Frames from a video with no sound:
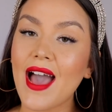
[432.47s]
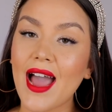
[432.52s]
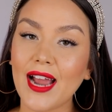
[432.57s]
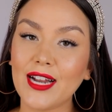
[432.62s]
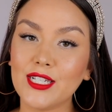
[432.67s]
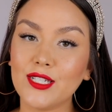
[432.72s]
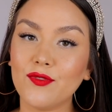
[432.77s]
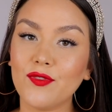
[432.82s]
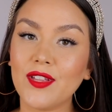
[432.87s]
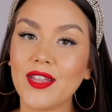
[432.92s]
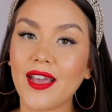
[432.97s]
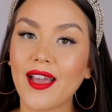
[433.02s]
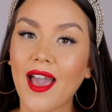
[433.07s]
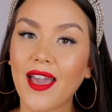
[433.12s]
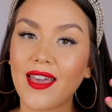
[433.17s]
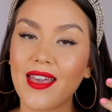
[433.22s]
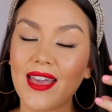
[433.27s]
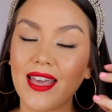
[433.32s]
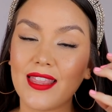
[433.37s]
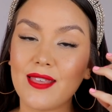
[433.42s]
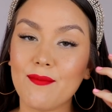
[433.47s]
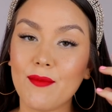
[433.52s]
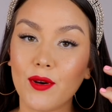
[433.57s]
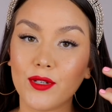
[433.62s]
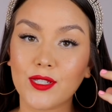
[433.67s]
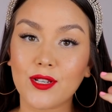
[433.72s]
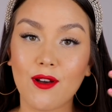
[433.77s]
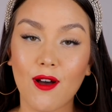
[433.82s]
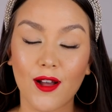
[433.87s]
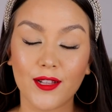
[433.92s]
I just feel like I can get the
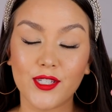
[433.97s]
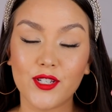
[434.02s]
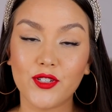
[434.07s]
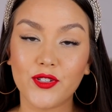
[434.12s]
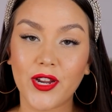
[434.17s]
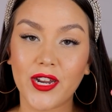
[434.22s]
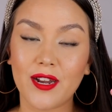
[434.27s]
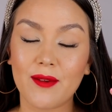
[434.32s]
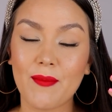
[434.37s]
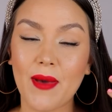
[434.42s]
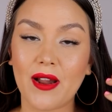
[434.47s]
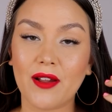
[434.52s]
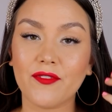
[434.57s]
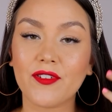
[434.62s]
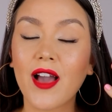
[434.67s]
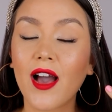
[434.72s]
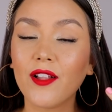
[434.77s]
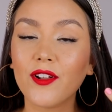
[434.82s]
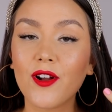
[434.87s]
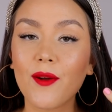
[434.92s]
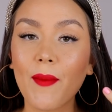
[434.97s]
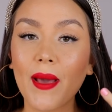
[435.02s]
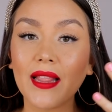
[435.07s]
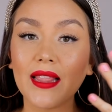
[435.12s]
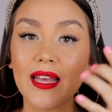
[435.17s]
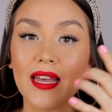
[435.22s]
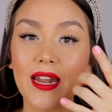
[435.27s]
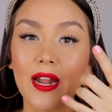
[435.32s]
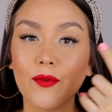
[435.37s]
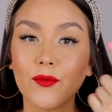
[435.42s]
most concentrated amount of color on my
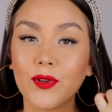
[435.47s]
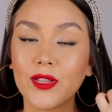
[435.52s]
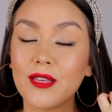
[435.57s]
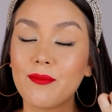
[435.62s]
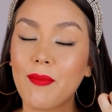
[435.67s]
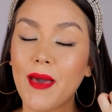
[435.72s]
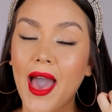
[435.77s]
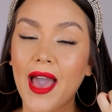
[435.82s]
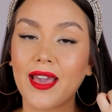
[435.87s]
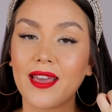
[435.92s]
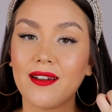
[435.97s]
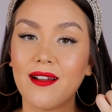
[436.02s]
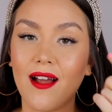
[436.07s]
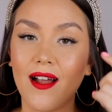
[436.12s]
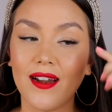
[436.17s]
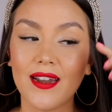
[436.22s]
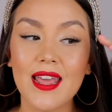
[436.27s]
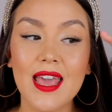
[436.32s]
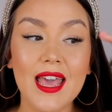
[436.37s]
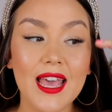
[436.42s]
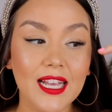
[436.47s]
lid and really pack it on.